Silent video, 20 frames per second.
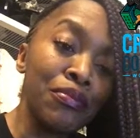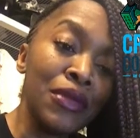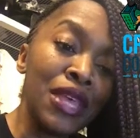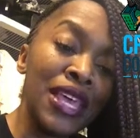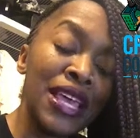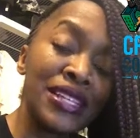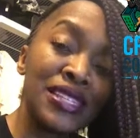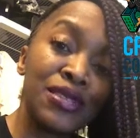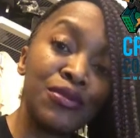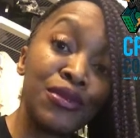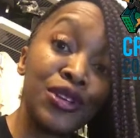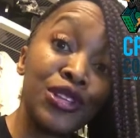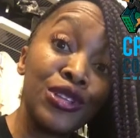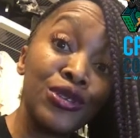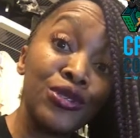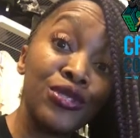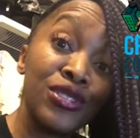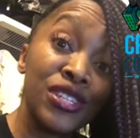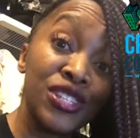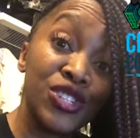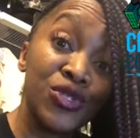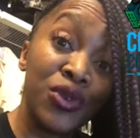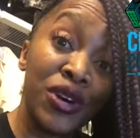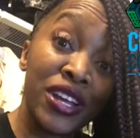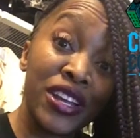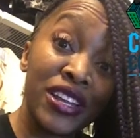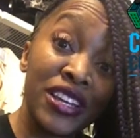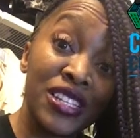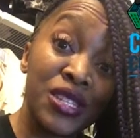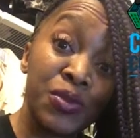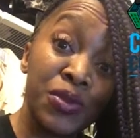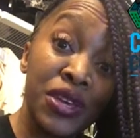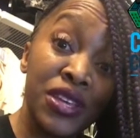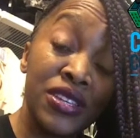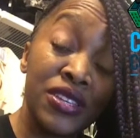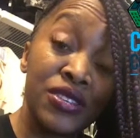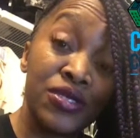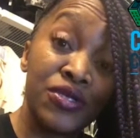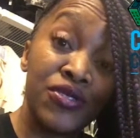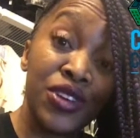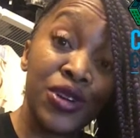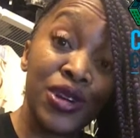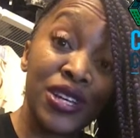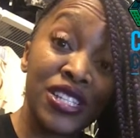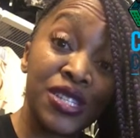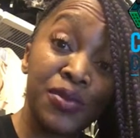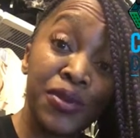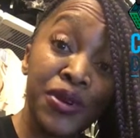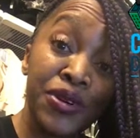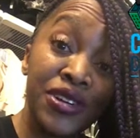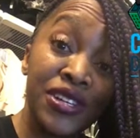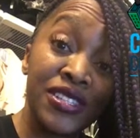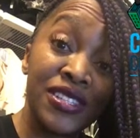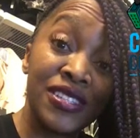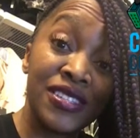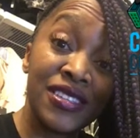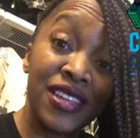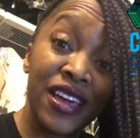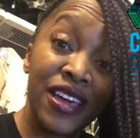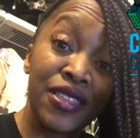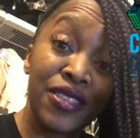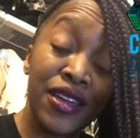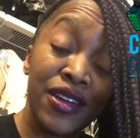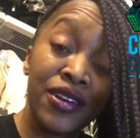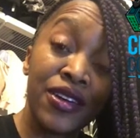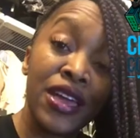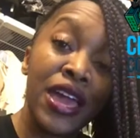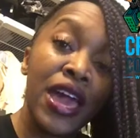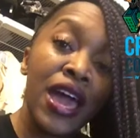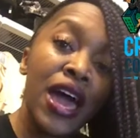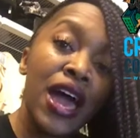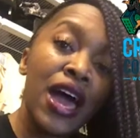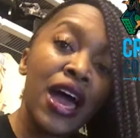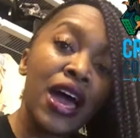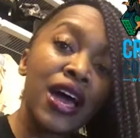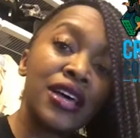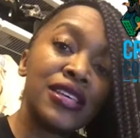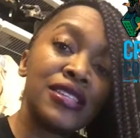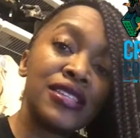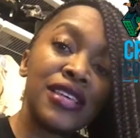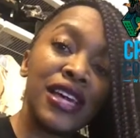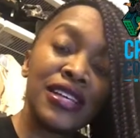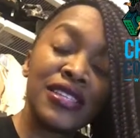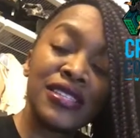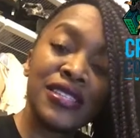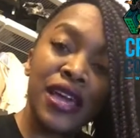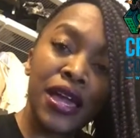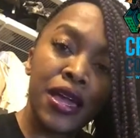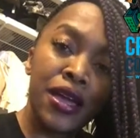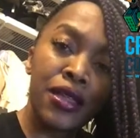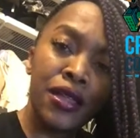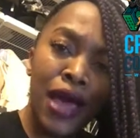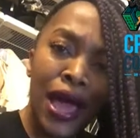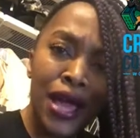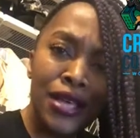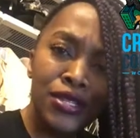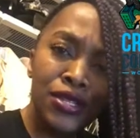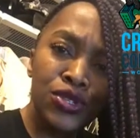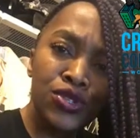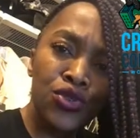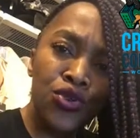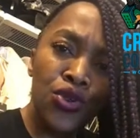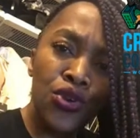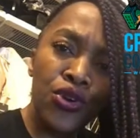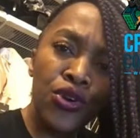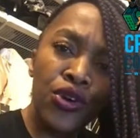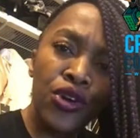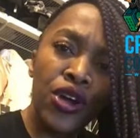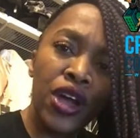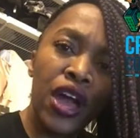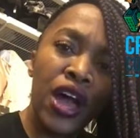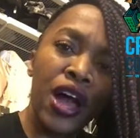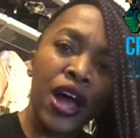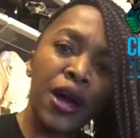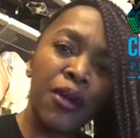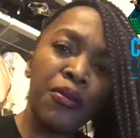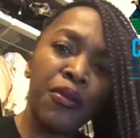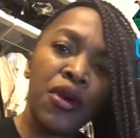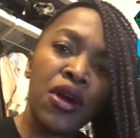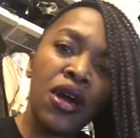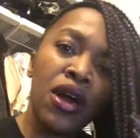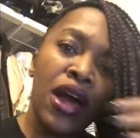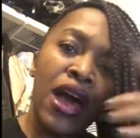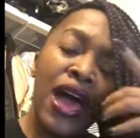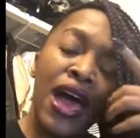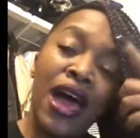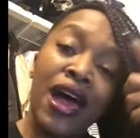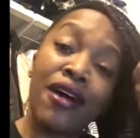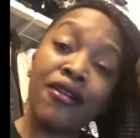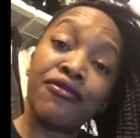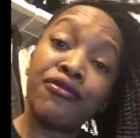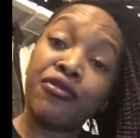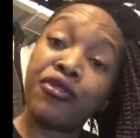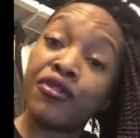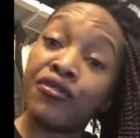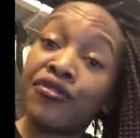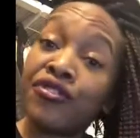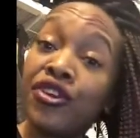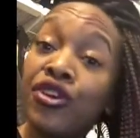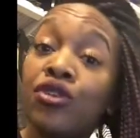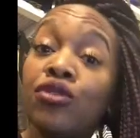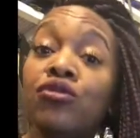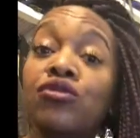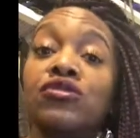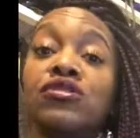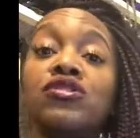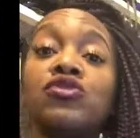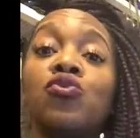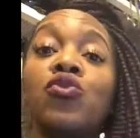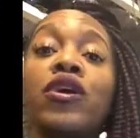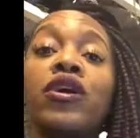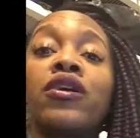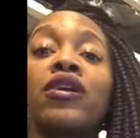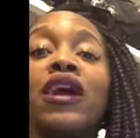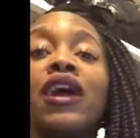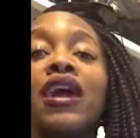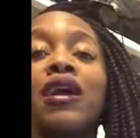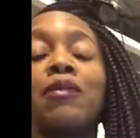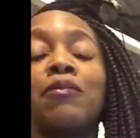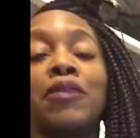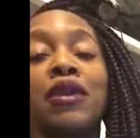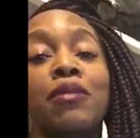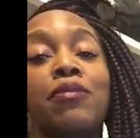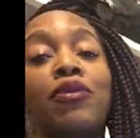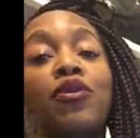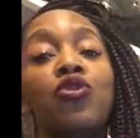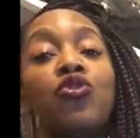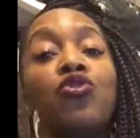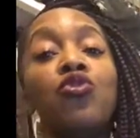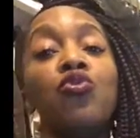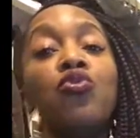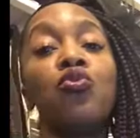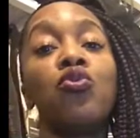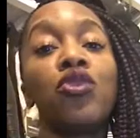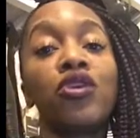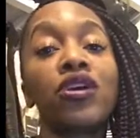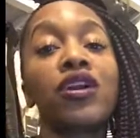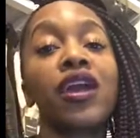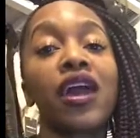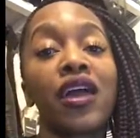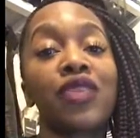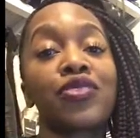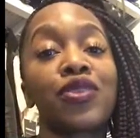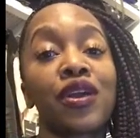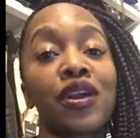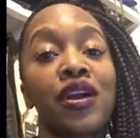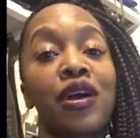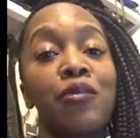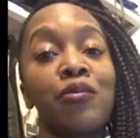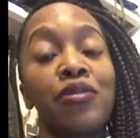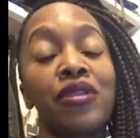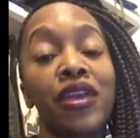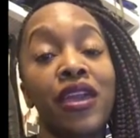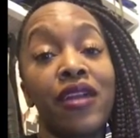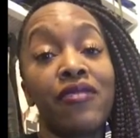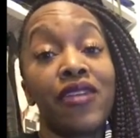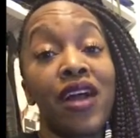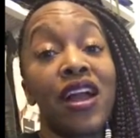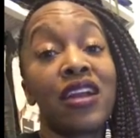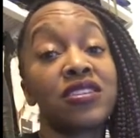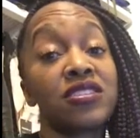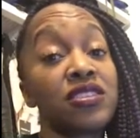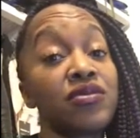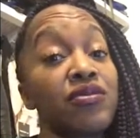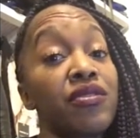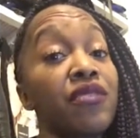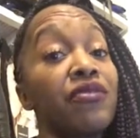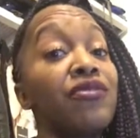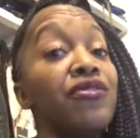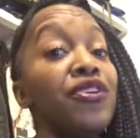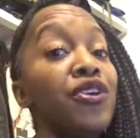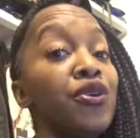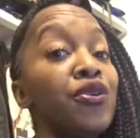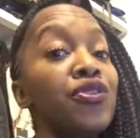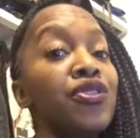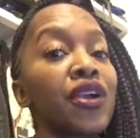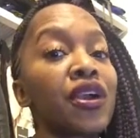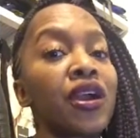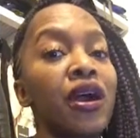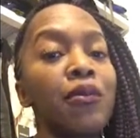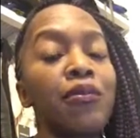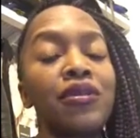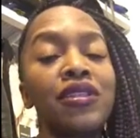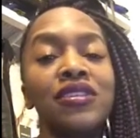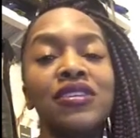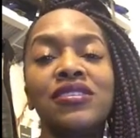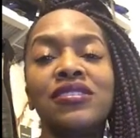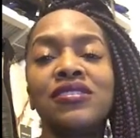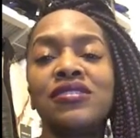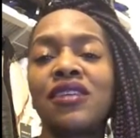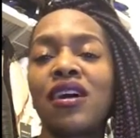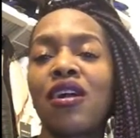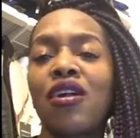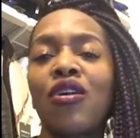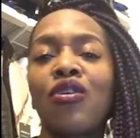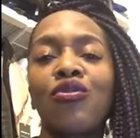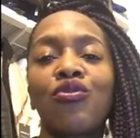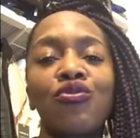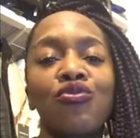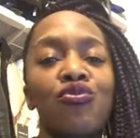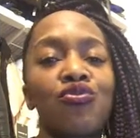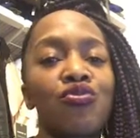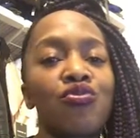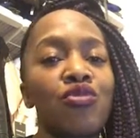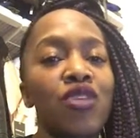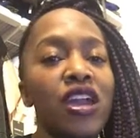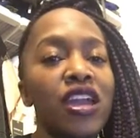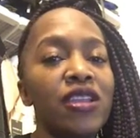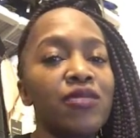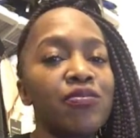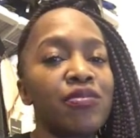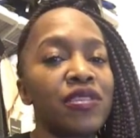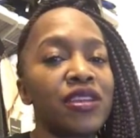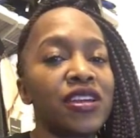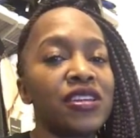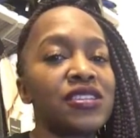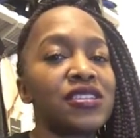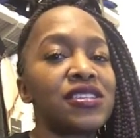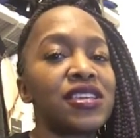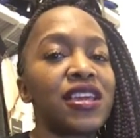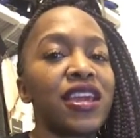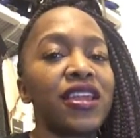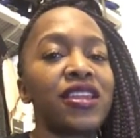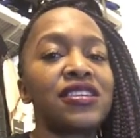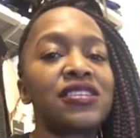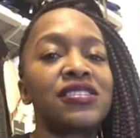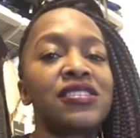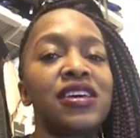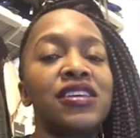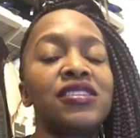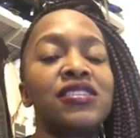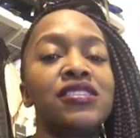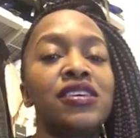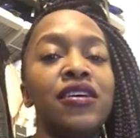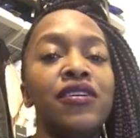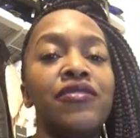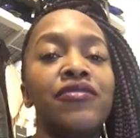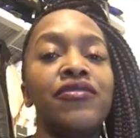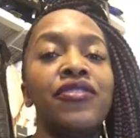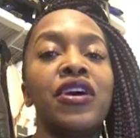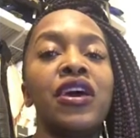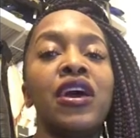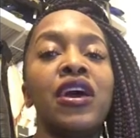get some clues into what an interview experience is like there. Sites like Glassdoor have reviews where people who work at the company have actually reviewed the company. This is a great place to get a sense of.